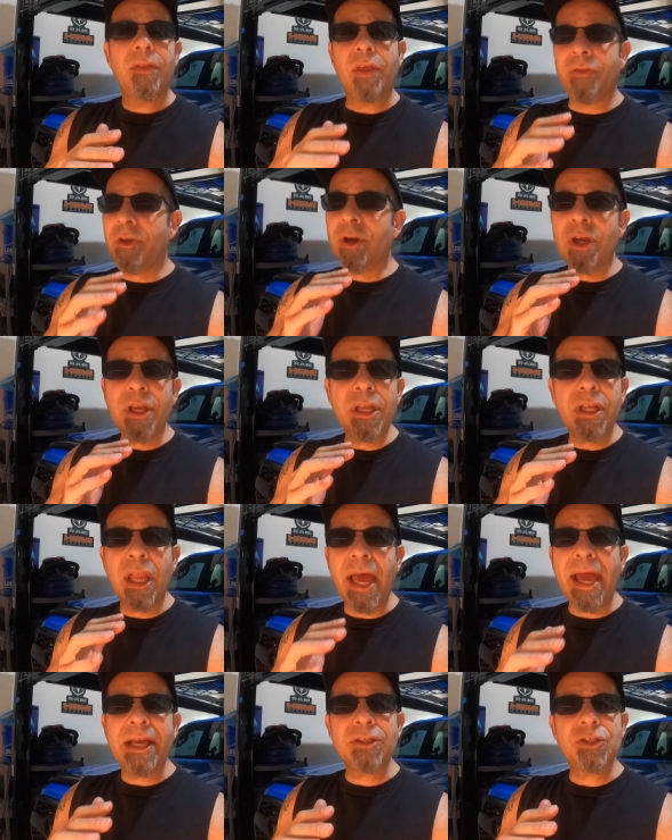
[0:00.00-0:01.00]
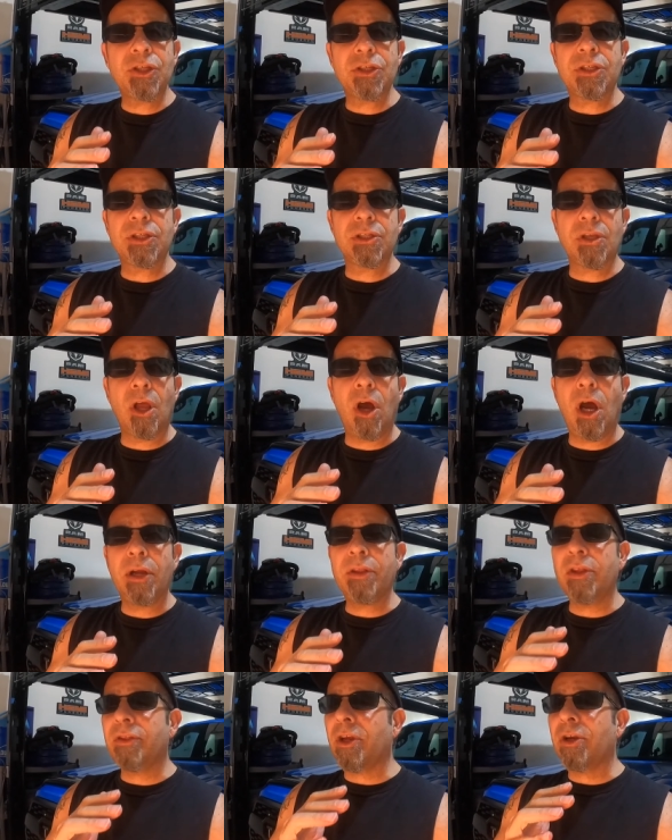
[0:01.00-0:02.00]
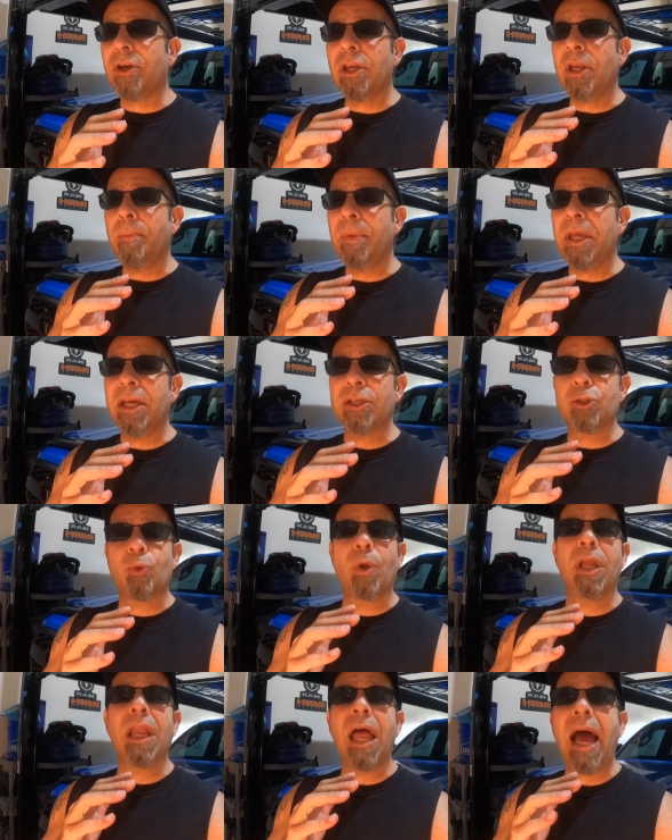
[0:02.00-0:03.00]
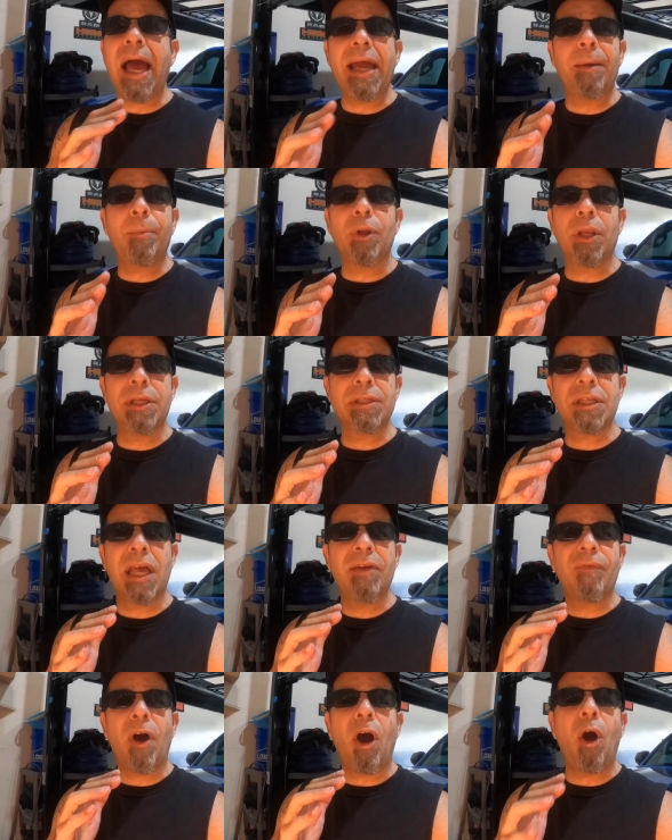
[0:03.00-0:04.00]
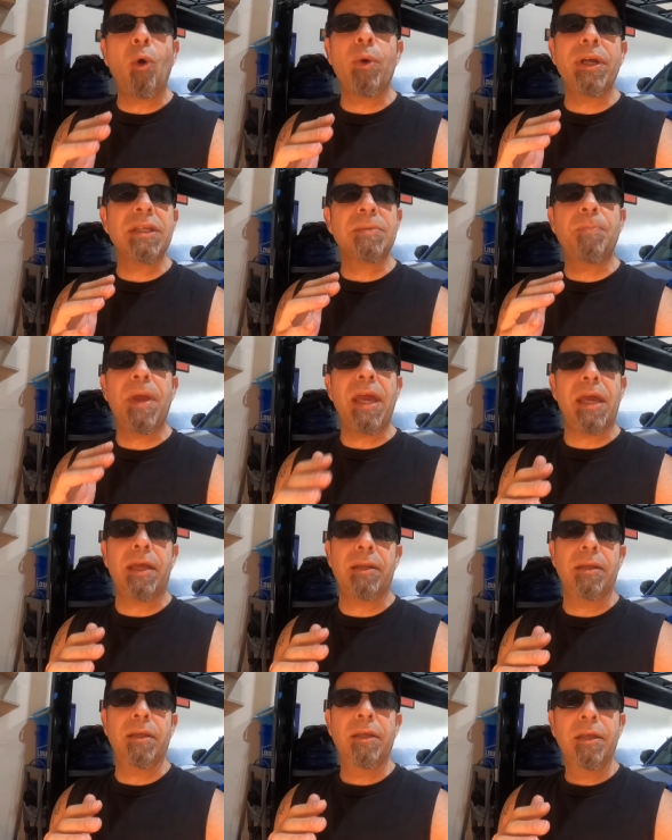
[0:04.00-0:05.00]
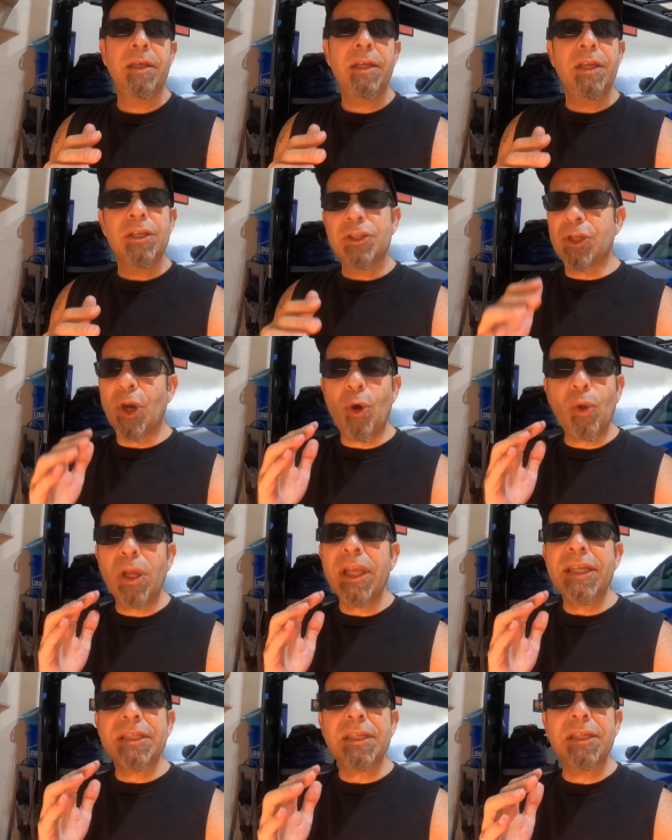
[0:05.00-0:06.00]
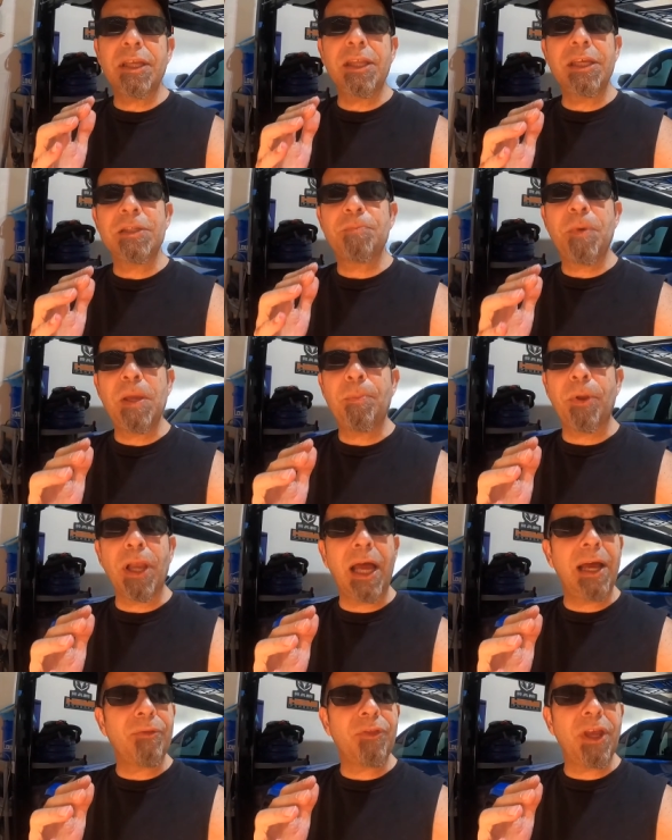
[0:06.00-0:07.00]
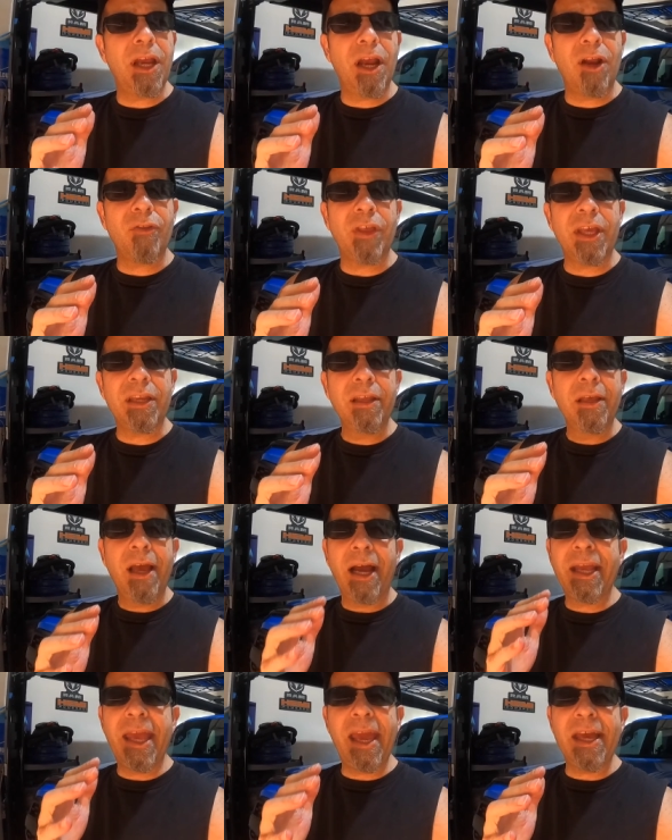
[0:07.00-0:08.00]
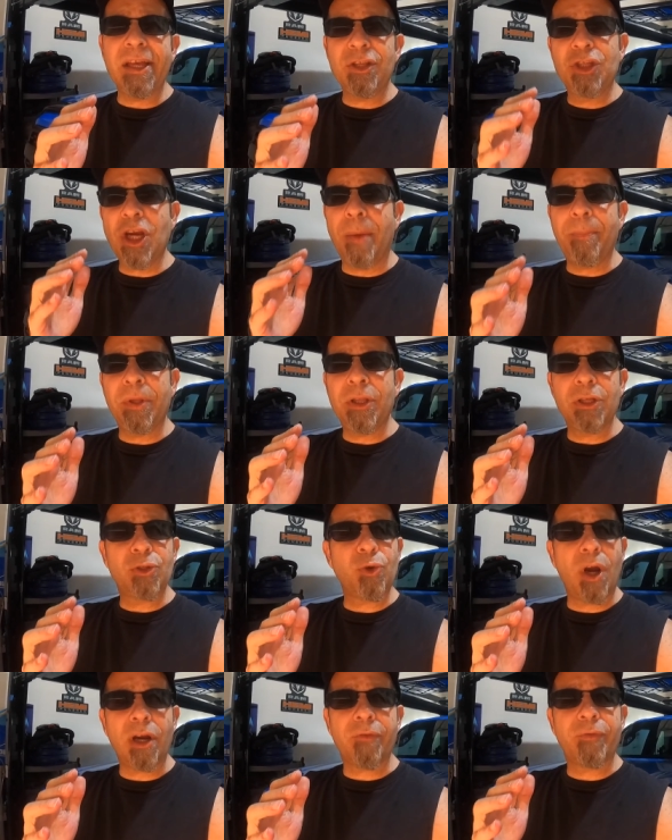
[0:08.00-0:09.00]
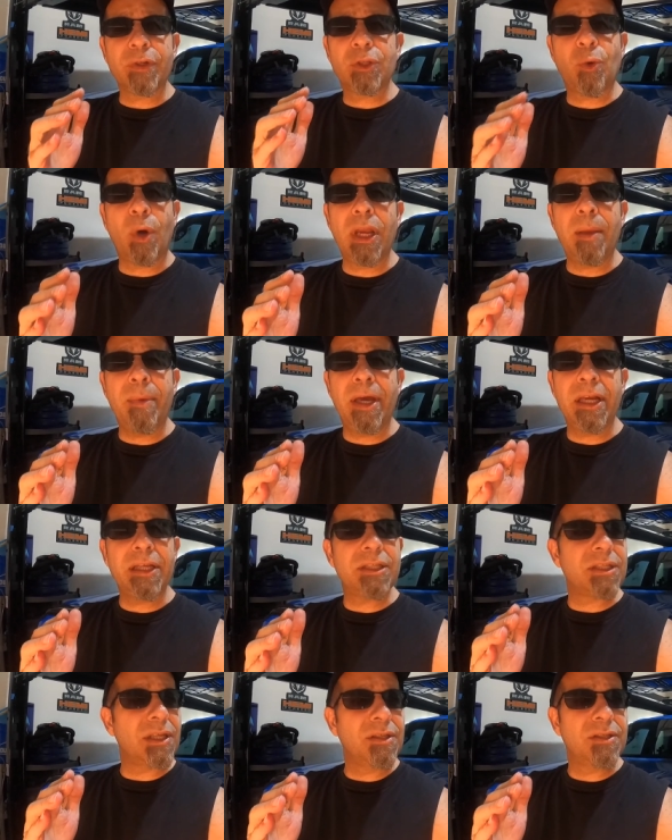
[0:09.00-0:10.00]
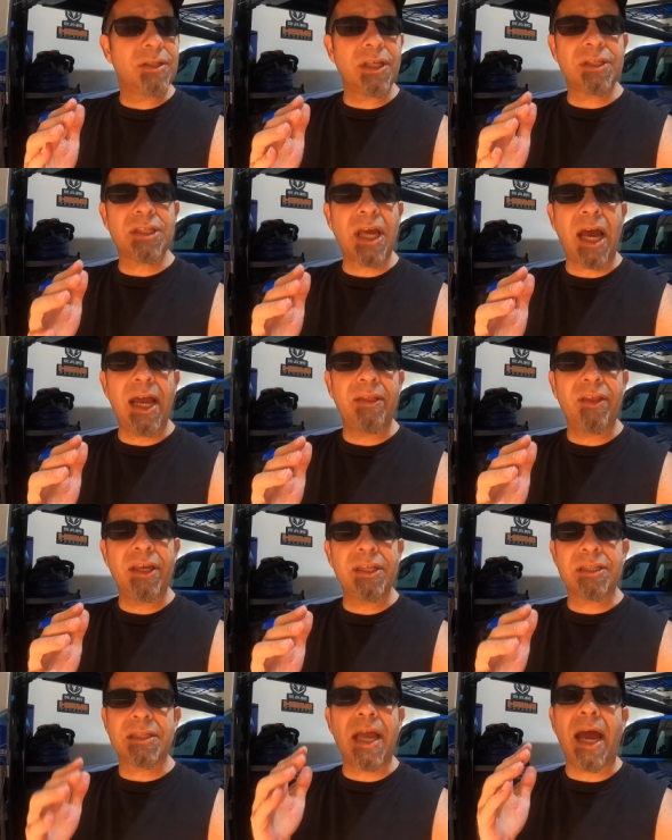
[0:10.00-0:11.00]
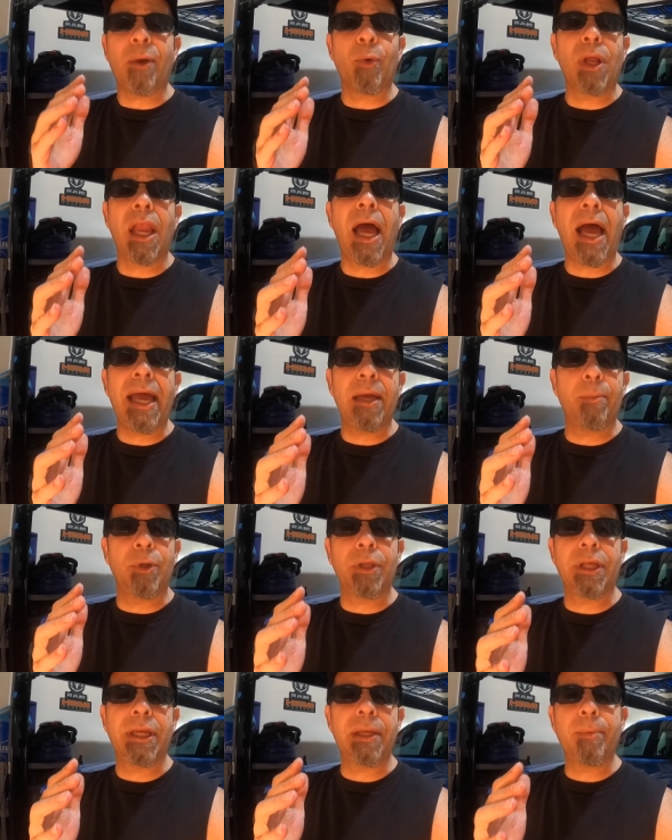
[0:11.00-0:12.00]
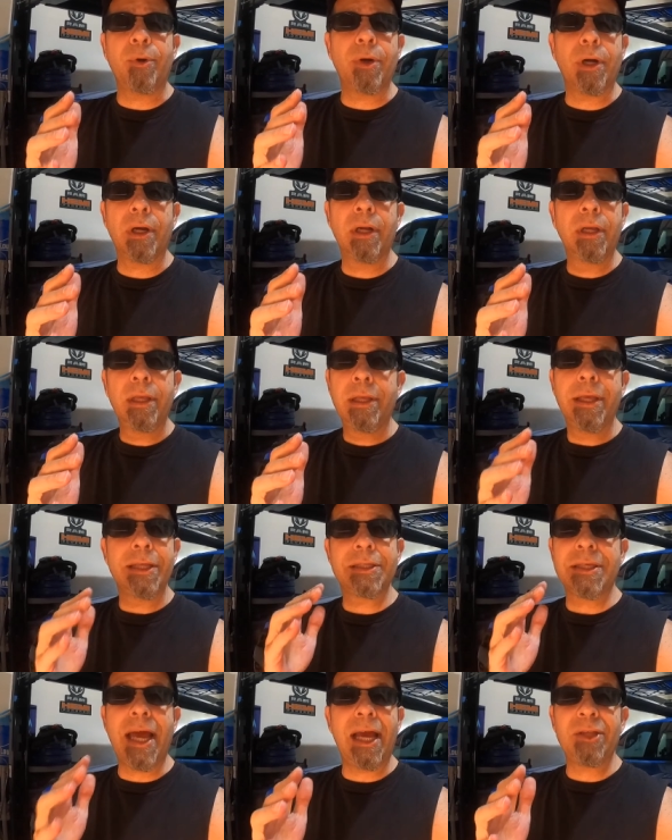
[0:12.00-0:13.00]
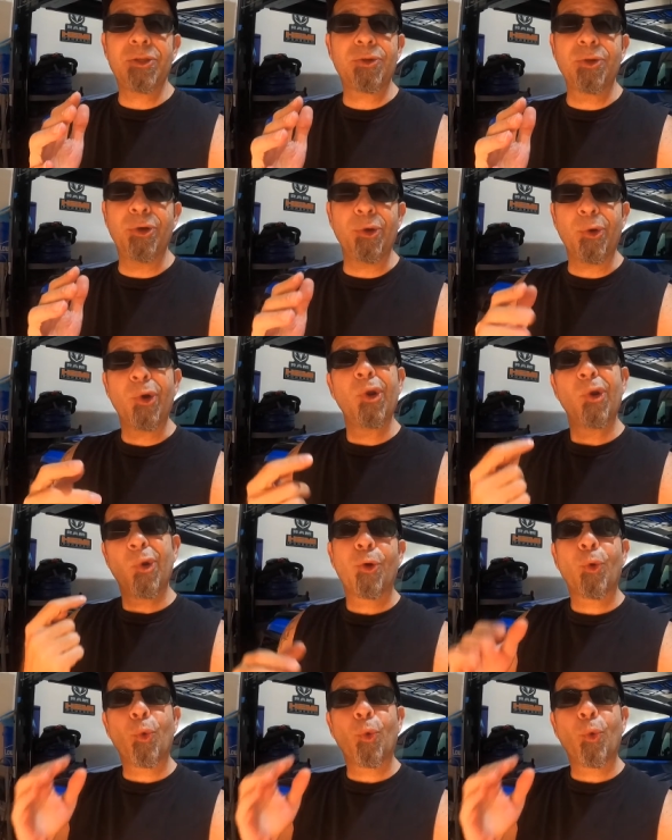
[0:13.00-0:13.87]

That they're going to last just as long, that they're going to be as reliable as they've always been. So don't listen to these people out there that, again, jump in the truck for twenty minutes and decide that it's not reliable anymore. It's not true.